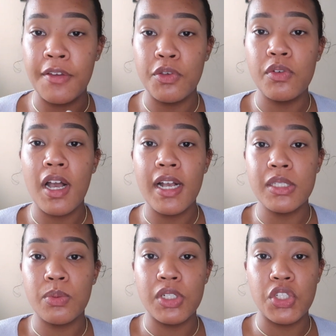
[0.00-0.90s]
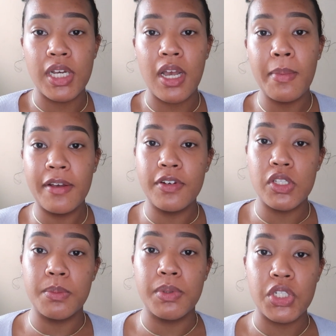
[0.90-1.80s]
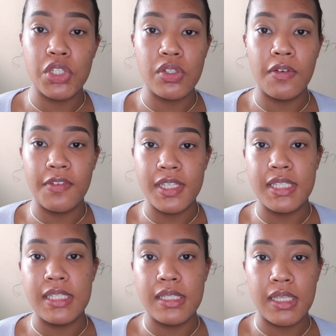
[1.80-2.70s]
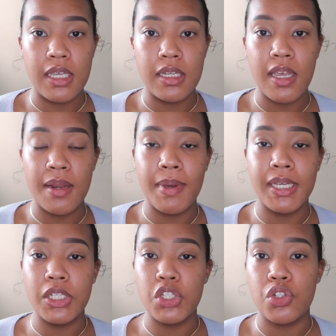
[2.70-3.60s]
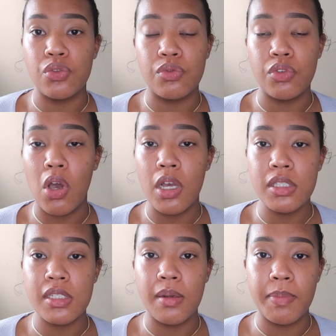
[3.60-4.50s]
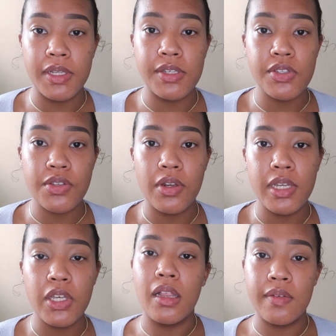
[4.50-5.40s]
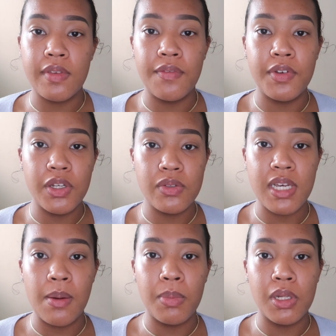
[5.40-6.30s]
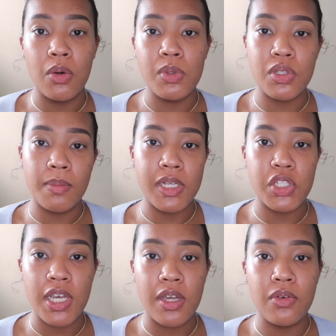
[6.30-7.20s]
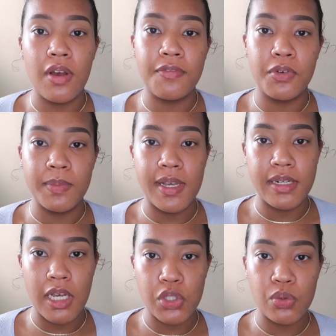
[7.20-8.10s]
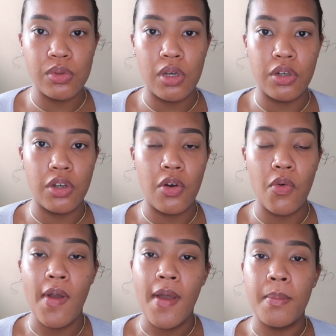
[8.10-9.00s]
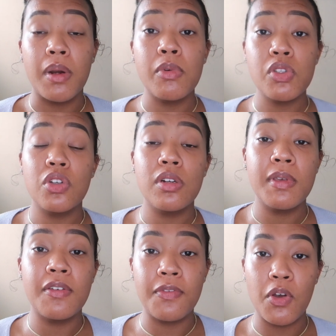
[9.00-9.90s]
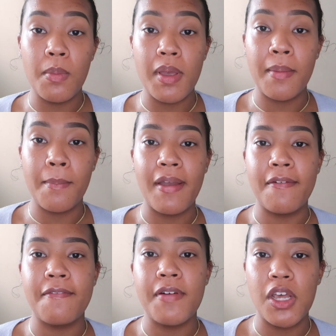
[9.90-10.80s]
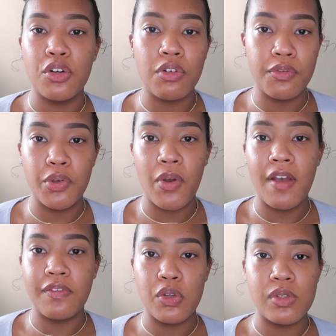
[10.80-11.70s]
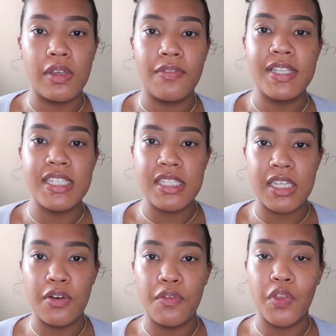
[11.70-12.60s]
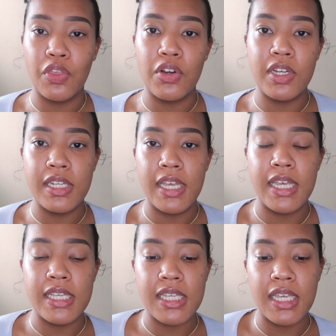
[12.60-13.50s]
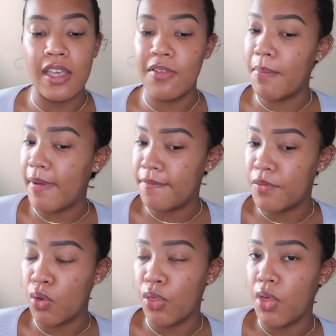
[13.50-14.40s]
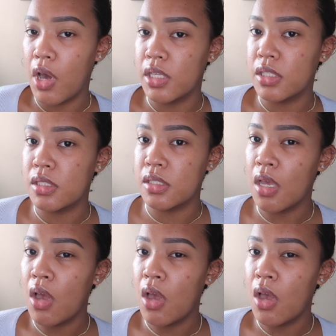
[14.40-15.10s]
If you guys want to check out my first impressions on Fenty Skin and my initial thoughts and opinions on it, I'll leave that video down below. It's on my channel. I filmed that not too long ago, but I'm also going to be filming my final review after using Fenty Skin for 30 days and give my full thoughts